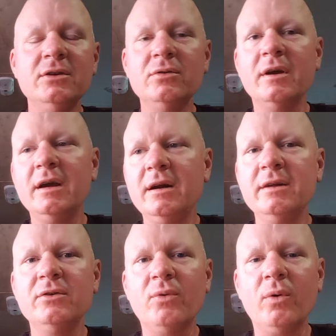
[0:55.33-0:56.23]
You can get it in
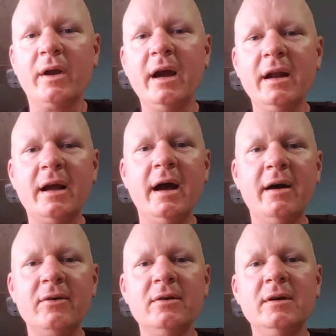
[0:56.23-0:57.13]
your organic
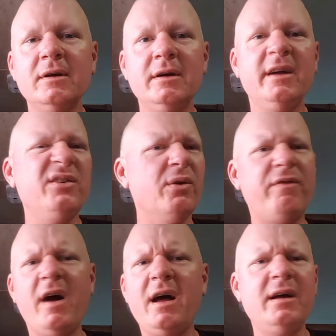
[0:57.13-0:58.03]
aisle, and you'll
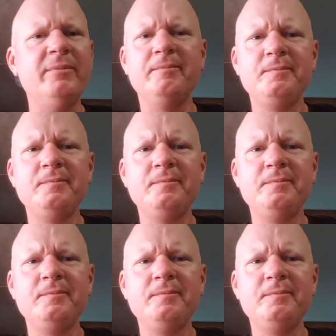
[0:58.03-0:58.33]
find